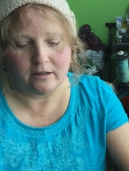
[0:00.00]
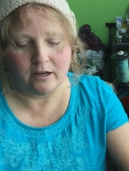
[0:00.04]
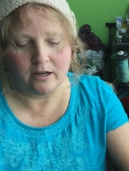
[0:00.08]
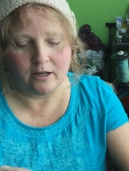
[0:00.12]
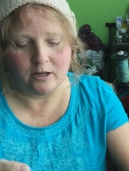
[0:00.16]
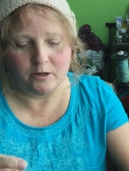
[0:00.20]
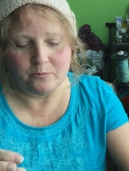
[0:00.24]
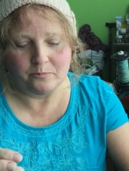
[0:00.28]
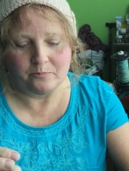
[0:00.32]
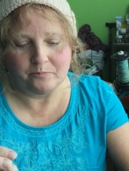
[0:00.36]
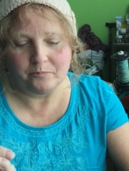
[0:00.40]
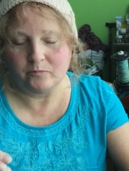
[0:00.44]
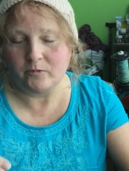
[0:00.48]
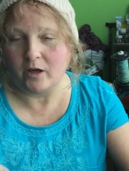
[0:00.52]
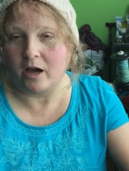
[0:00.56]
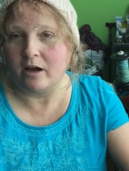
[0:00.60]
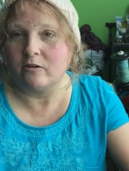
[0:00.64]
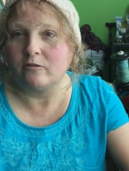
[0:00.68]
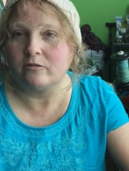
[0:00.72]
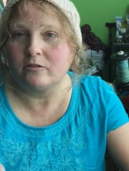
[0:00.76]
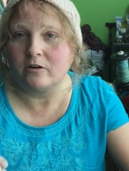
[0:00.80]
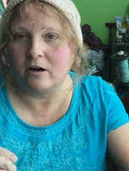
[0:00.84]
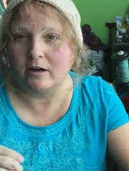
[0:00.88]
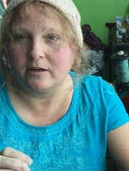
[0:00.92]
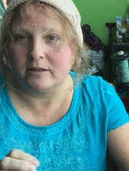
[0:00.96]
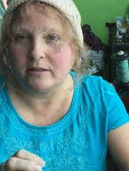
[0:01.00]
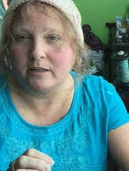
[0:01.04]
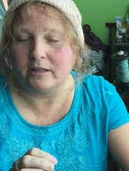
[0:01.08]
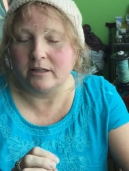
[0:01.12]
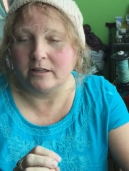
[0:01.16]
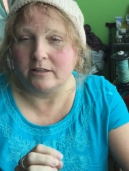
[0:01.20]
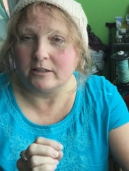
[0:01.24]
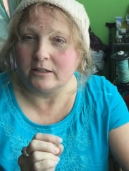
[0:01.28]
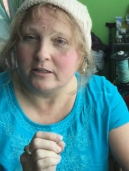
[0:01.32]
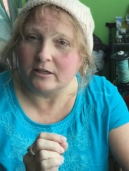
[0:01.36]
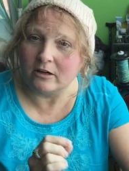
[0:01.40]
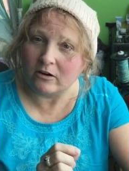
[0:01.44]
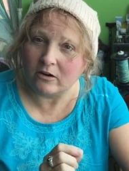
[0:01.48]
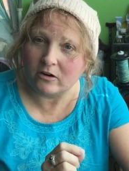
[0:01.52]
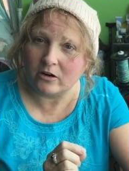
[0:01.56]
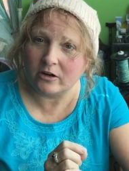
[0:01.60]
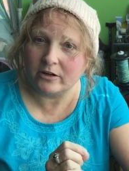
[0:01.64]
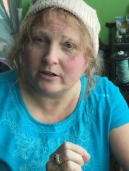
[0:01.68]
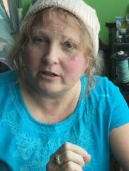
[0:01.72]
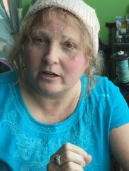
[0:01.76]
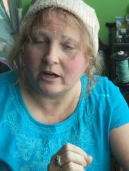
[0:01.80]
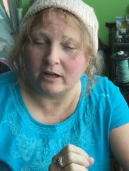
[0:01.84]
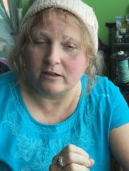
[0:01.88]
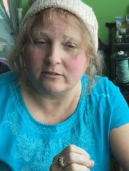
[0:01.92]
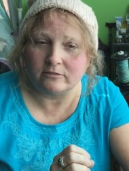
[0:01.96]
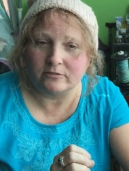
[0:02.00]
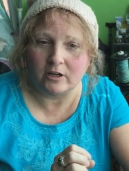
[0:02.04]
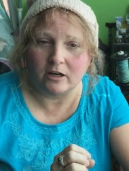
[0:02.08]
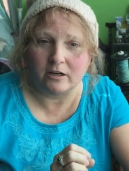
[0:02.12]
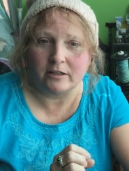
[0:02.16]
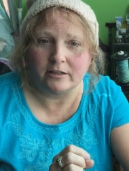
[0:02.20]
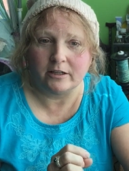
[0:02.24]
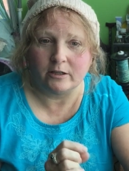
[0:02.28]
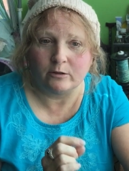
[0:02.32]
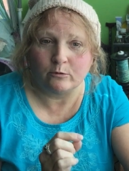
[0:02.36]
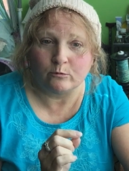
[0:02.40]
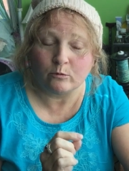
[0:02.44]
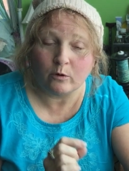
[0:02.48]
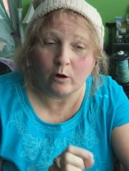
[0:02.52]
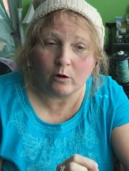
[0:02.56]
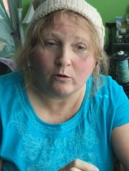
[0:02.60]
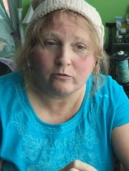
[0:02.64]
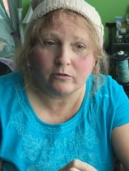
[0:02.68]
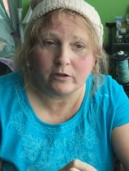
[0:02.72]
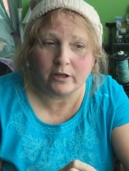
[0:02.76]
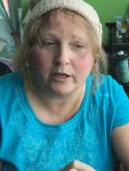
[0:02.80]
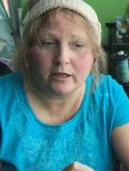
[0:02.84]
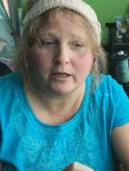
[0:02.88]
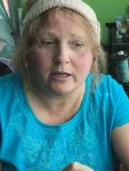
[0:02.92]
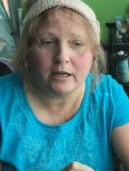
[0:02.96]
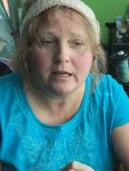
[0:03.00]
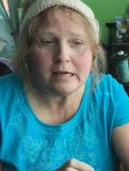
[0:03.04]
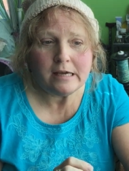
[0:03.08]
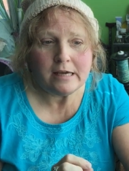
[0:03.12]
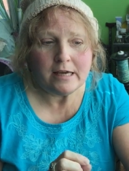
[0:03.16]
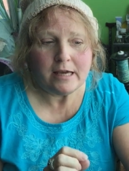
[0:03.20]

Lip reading: I've gotten in yarn, I've gotten in roving,